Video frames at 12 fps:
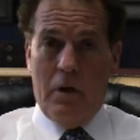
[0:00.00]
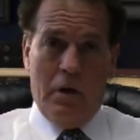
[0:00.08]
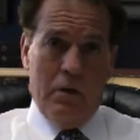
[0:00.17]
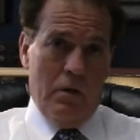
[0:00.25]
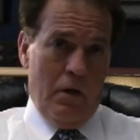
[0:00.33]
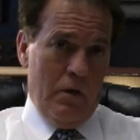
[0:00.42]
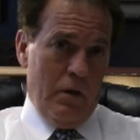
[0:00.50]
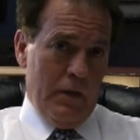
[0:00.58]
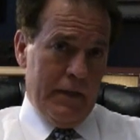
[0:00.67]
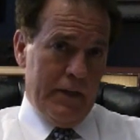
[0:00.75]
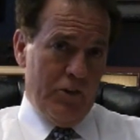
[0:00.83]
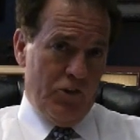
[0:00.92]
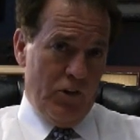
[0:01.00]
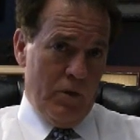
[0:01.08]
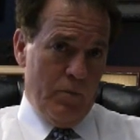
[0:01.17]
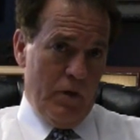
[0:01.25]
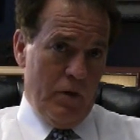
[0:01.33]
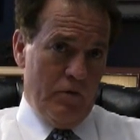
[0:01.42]
under the
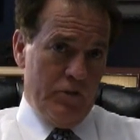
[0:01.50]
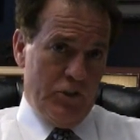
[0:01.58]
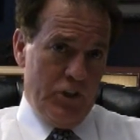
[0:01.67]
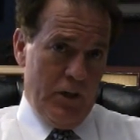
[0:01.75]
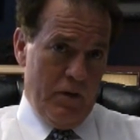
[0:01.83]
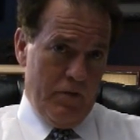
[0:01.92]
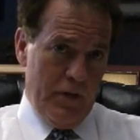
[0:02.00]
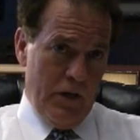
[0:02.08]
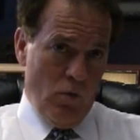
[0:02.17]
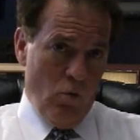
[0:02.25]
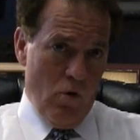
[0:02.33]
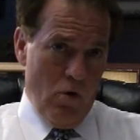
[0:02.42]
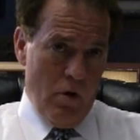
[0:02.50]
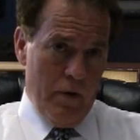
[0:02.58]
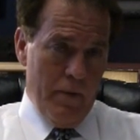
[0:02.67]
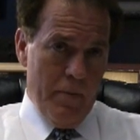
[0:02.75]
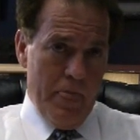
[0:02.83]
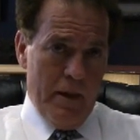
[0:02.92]
leadership of Sheriff Neil
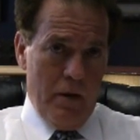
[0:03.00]
Warren,